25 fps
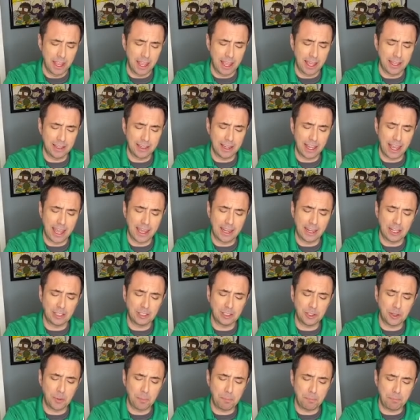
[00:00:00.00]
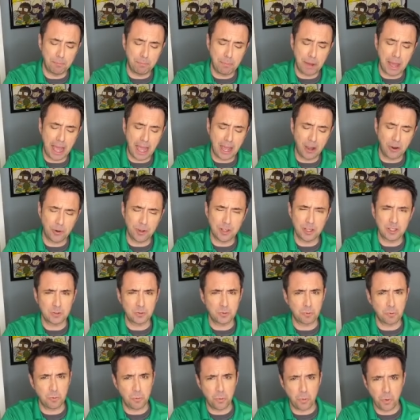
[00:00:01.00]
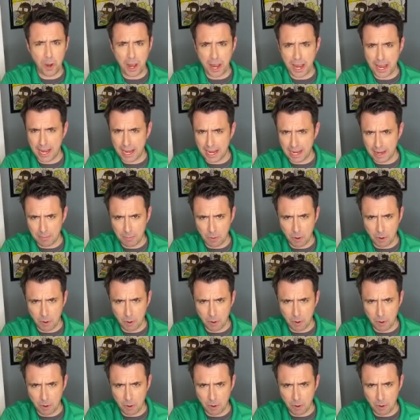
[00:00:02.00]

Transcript: And, and a little pout is way